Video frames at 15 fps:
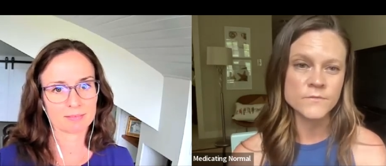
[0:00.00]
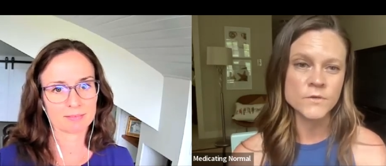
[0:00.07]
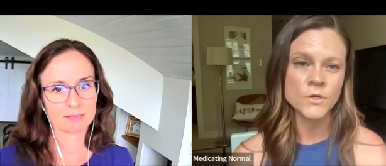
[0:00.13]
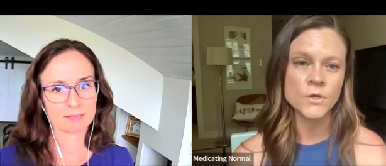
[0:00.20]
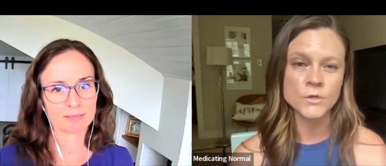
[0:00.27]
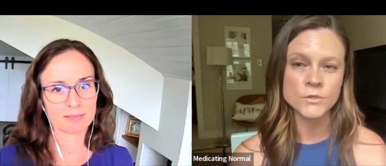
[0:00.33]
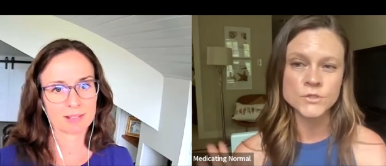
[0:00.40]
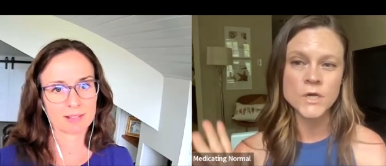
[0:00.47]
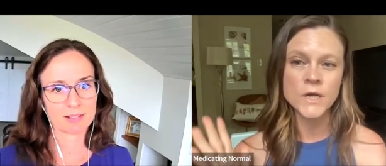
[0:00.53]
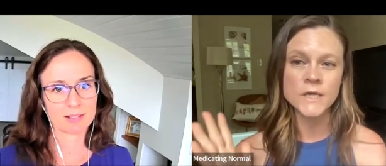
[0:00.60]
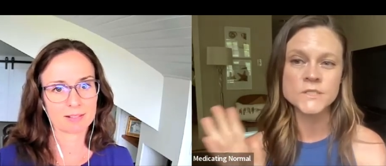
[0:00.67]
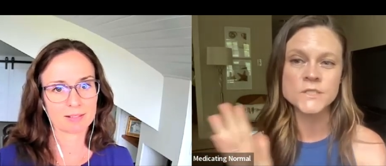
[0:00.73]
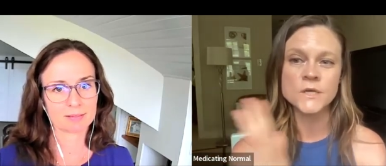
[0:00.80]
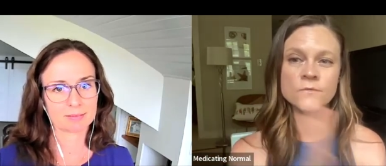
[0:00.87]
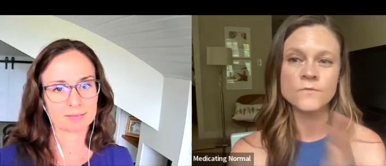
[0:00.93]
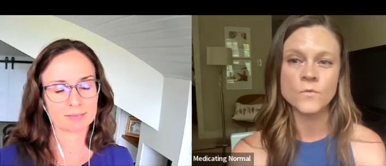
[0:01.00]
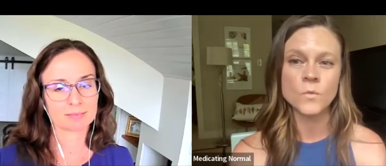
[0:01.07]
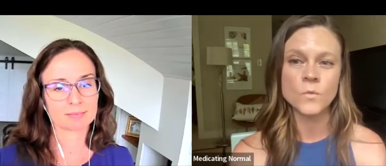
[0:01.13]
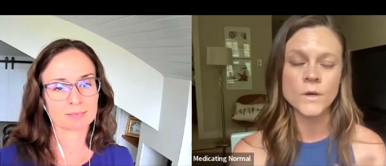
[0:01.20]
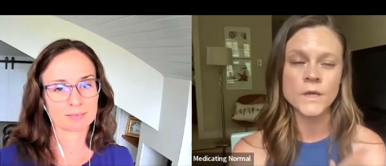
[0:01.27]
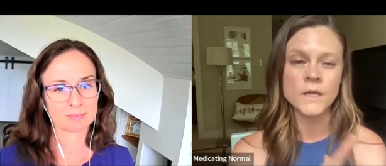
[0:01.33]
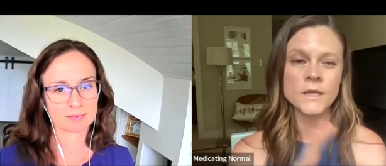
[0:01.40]
Speaker 1: You know, you're trying to
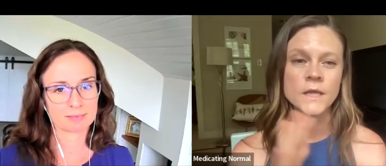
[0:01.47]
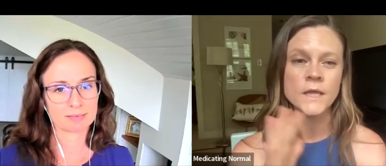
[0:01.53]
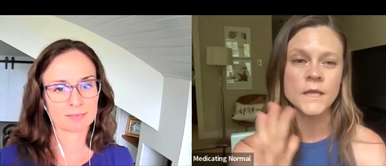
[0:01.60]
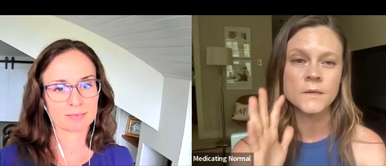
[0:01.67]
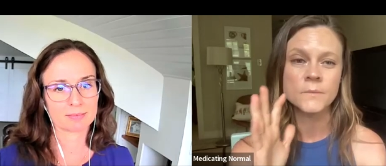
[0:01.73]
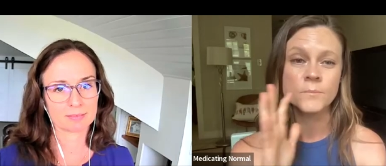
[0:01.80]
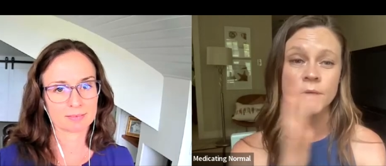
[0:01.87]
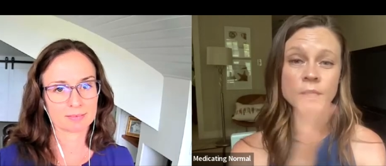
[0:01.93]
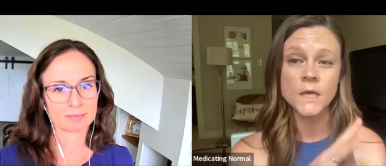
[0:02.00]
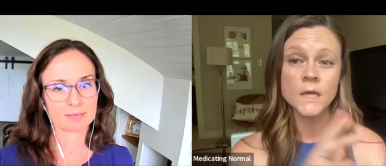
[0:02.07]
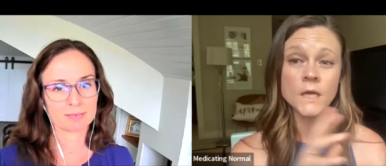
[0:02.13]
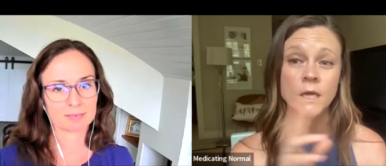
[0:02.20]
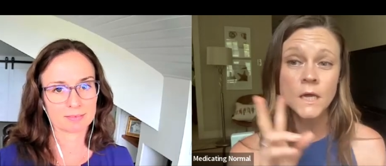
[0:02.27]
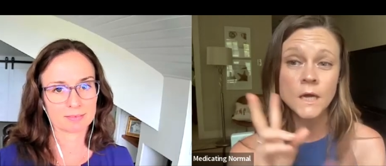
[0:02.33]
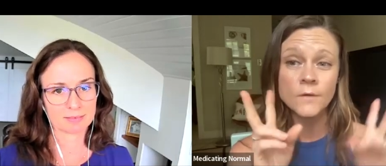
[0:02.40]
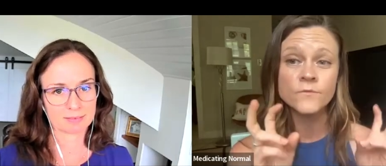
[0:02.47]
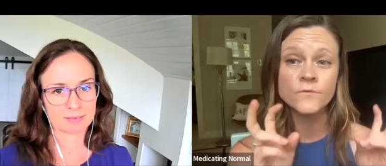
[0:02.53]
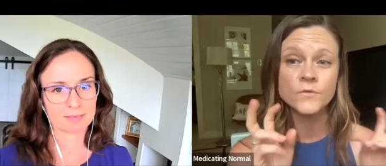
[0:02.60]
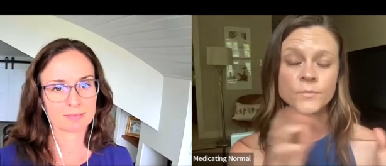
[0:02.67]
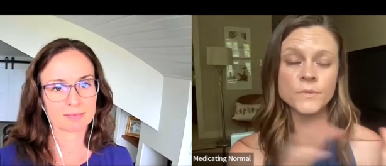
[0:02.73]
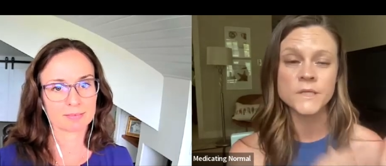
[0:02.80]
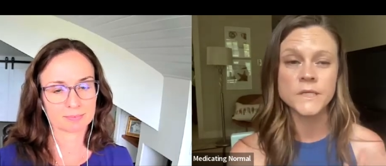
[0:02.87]
avoid and be
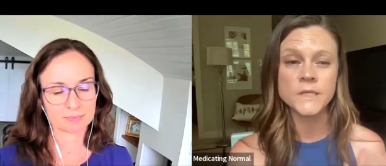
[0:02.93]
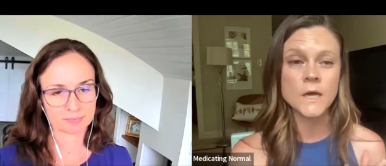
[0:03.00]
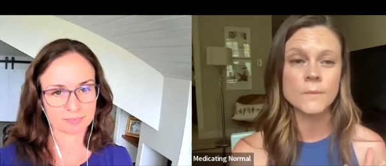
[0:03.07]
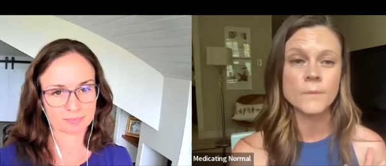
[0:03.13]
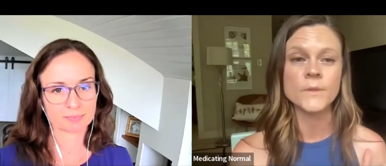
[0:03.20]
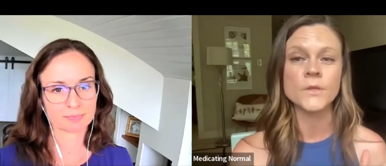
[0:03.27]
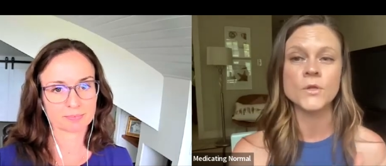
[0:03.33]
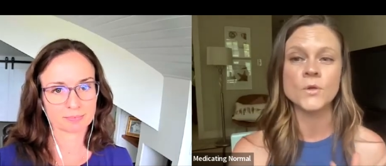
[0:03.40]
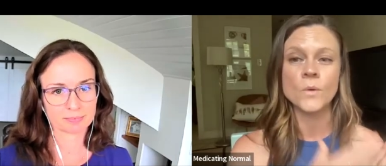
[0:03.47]
comfortably numb, and you